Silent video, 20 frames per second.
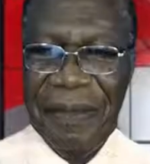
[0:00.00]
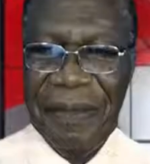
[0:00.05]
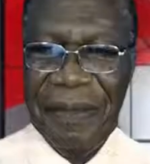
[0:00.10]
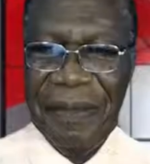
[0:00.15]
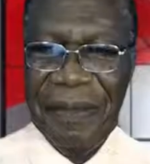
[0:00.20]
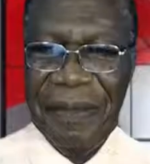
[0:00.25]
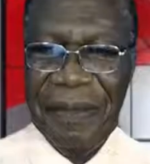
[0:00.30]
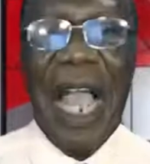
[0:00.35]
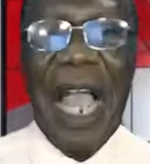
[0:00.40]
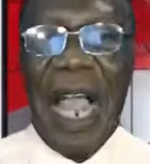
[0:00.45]

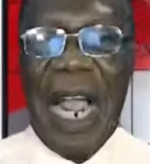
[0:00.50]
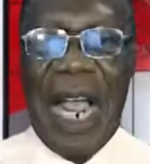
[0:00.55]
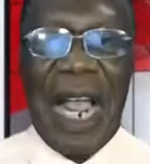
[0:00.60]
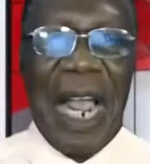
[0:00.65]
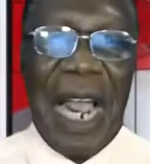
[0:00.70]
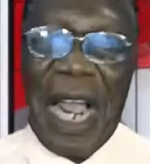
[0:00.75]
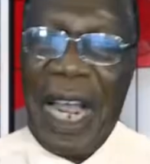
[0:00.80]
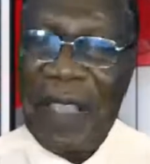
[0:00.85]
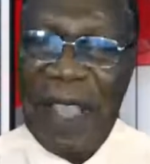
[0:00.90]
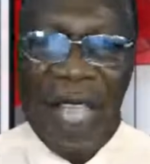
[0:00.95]
Thank you.
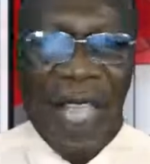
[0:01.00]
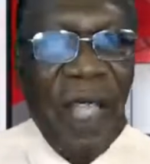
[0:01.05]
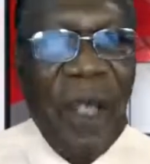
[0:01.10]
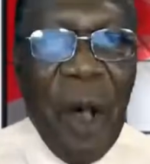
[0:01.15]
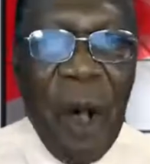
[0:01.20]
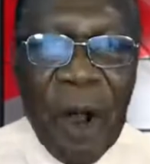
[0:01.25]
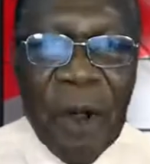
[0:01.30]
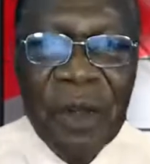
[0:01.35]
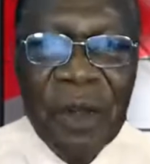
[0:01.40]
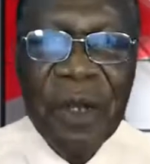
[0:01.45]
I
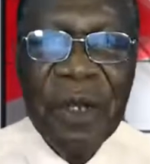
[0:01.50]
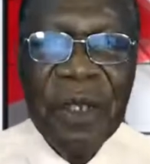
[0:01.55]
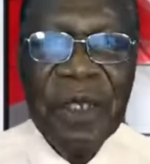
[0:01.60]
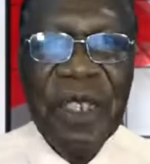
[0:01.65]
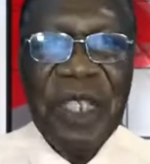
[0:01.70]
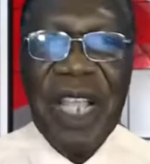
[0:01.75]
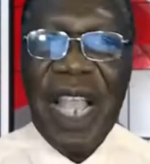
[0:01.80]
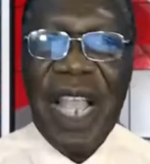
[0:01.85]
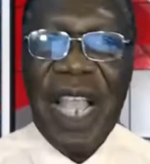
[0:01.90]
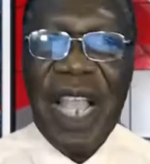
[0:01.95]
think all
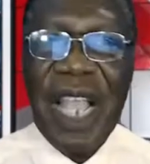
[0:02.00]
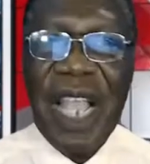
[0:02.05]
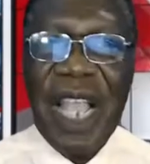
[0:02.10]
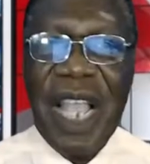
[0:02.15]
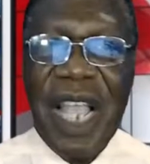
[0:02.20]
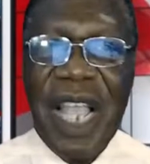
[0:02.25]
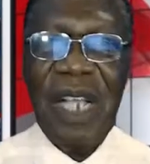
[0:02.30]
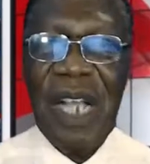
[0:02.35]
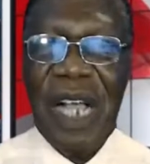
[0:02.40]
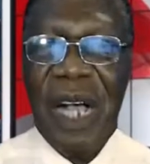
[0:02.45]
those
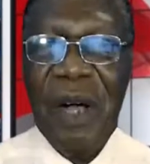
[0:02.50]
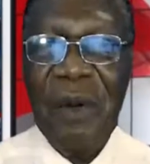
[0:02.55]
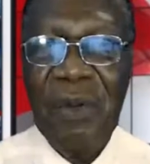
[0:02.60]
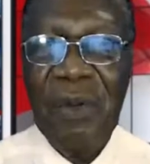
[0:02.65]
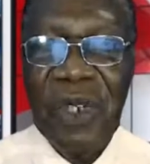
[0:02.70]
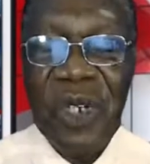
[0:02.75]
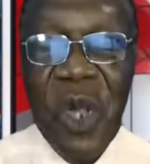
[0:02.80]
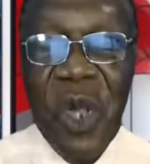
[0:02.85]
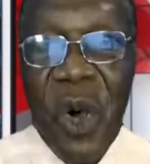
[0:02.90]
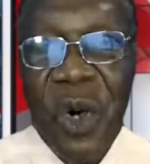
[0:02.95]
things
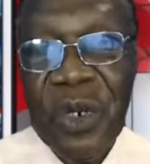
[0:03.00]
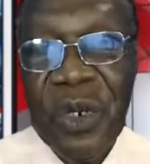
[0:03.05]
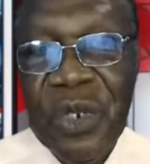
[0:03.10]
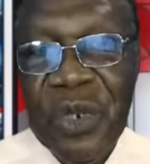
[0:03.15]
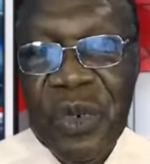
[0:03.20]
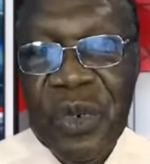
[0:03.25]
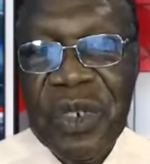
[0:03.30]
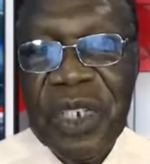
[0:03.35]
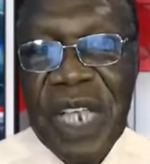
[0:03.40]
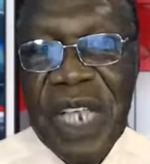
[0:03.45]
will
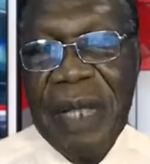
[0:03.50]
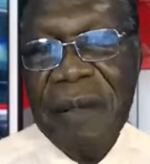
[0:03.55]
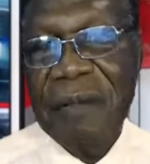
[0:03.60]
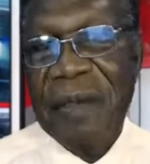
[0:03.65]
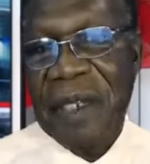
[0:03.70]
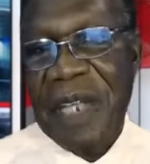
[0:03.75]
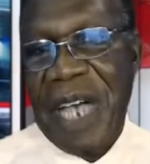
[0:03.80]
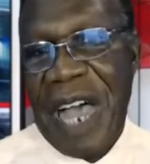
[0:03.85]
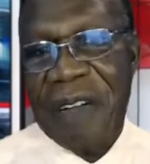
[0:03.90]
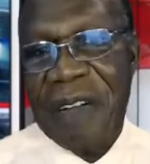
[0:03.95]
go to
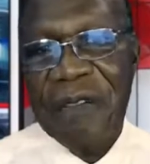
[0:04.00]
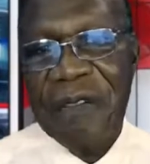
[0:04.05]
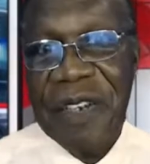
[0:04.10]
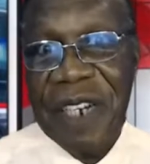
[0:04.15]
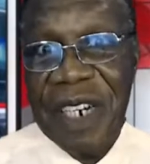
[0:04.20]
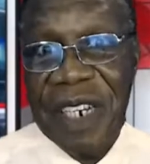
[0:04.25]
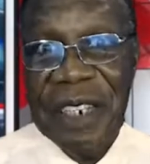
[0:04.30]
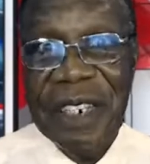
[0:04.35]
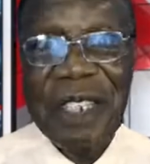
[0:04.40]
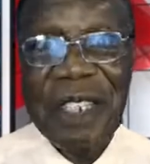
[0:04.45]
Temple
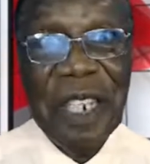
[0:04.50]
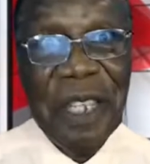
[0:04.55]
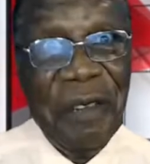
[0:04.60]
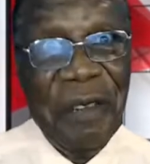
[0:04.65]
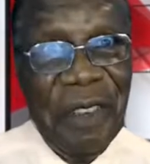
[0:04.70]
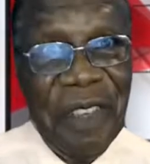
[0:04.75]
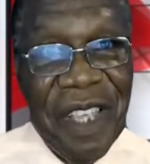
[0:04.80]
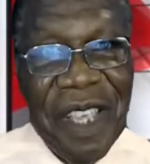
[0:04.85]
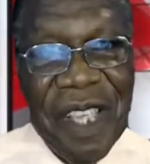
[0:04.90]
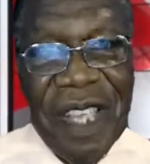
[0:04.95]
Africa
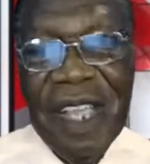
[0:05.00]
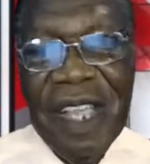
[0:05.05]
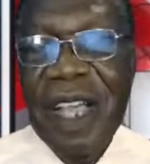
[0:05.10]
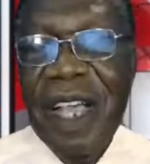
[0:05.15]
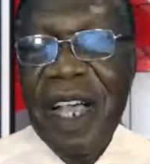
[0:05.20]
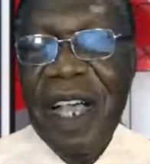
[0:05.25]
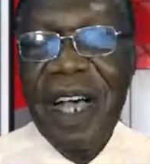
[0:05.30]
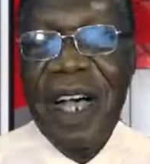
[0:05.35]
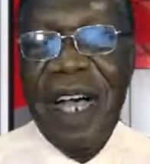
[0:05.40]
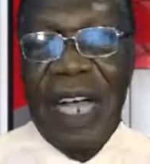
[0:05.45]

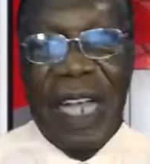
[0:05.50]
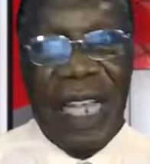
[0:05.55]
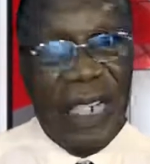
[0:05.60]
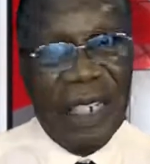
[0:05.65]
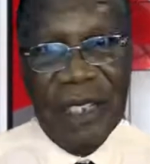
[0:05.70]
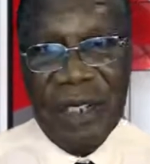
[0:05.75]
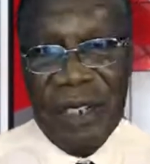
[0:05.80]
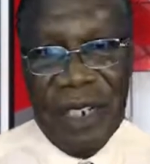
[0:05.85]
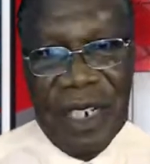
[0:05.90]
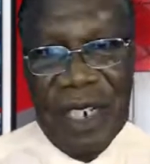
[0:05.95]
TV
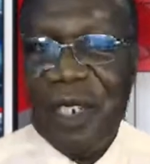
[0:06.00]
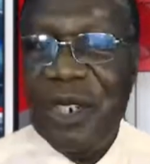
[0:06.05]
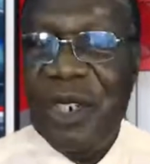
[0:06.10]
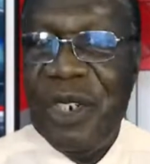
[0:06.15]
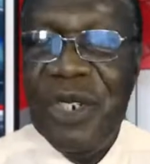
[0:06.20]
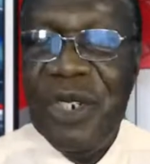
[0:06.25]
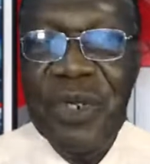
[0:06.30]
and